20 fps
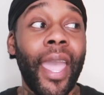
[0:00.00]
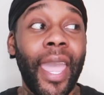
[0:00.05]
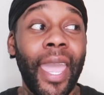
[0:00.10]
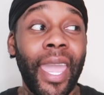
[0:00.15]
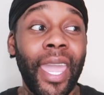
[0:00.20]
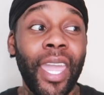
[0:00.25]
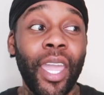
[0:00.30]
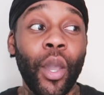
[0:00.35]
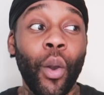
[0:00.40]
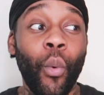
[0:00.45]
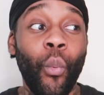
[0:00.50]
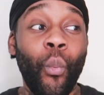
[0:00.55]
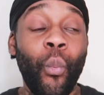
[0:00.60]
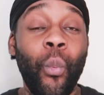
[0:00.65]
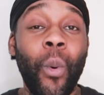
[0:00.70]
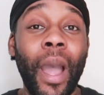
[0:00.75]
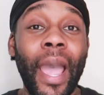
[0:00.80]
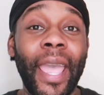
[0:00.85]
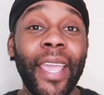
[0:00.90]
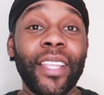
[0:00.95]
a
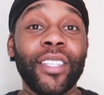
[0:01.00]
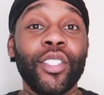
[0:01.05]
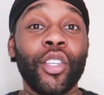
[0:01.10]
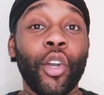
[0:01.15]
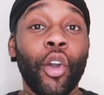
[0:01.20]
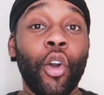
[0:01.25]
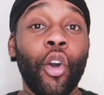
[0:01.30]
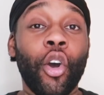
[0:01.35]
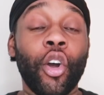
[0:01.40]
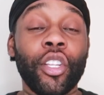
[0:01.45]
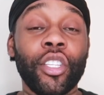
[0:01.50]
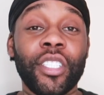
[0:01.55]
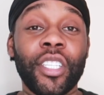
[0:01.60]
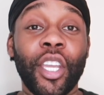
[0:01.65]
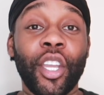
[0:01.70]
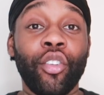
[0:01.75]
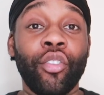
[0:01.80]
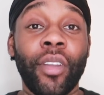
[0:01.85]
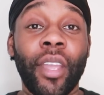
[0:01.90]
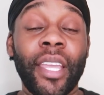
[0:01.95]
white
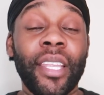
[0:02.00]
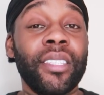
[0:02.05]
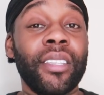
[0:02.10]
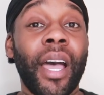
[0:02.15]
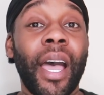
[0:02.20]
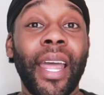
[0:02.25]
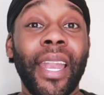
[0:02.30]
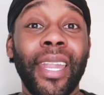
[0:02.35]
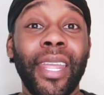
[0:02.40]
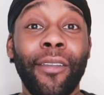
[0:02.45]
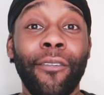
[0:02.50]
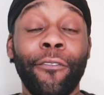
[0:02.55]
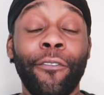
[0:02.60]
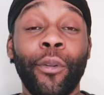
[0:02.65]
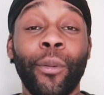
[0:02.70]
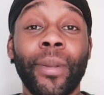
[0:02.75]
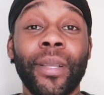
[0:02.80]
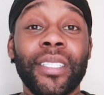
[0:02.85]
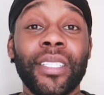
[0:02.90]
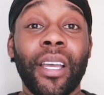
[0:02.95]
content creator and
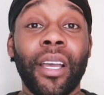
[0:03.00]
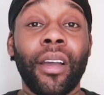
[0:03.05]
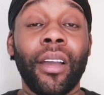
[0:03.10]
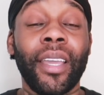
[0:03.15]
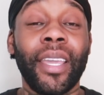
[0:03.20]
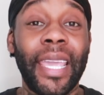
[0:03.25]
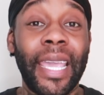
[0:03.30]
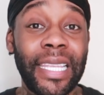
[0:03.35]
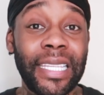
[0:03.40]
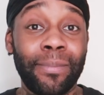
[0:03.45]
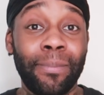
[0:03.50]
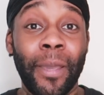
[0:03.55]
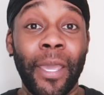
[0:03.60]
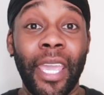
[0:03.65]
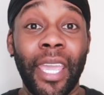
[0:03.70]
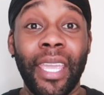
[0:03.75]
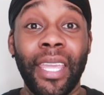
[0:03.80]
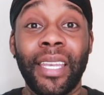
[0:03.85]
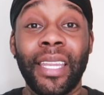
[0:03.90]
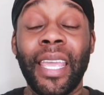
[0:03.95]
influencer gets
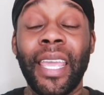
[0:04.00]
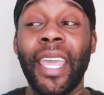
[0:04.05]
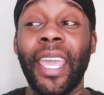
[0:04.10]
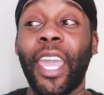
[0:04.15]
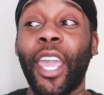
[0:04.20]
paid